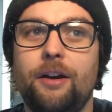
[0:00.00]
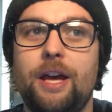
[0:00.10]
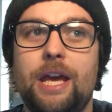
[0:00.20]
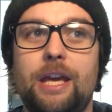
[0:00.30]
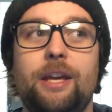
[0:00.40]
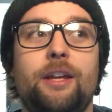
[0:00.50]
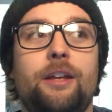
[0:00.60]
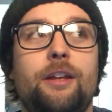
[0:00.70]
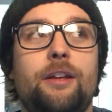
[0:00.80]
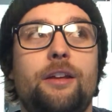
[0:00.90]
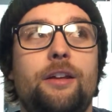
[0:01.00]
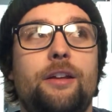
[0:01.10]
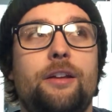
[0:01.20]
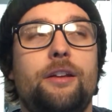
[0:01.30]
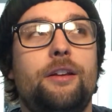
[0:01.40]

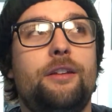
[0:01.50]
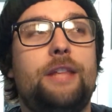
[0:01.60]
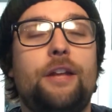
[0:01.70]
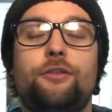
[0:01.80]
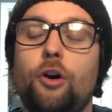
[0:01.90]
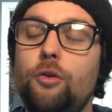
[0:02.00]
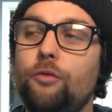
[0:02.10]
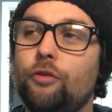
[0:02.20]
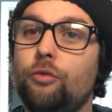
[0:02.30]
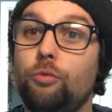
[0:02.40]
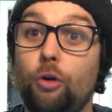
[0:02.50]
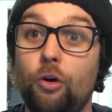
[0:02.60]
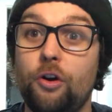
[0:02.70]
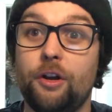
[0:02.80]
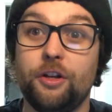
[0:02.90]
they don't
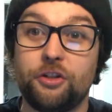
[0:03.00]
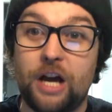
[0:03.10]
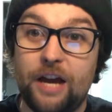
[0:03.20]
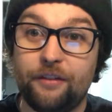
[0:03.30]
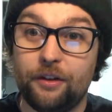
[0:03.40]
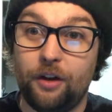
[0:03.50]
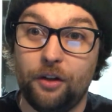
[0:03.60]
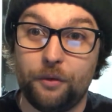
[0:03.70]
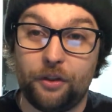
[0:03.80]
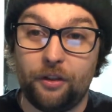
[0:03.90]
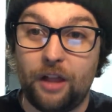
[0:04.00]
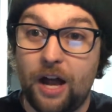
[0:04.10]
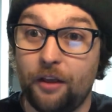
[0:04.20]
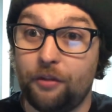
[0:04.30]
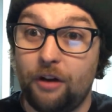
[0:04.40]
reward driving with a
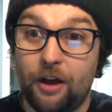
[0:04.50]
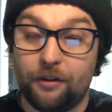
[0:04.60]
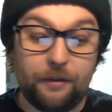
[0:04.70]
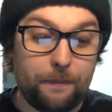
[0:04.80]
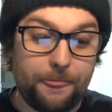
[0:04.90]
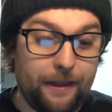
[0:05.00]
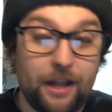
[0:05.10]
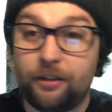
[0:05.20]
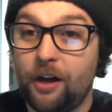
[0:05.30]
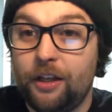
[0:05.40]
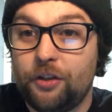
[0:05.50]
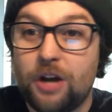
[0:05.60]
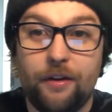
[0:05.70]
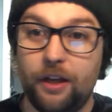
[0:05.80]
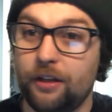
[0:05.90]
lot of throttle. And that's how I like to
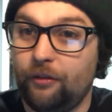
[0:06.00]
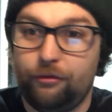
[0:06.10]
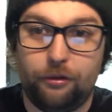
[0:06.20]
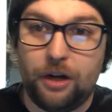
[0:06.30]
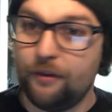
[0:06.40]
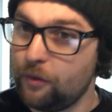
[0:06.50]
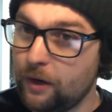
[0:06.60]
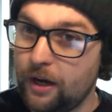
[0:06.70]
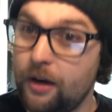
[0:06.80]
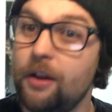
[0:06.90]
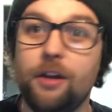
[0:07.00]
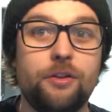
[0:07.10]
drive. I like to floor it everywhere.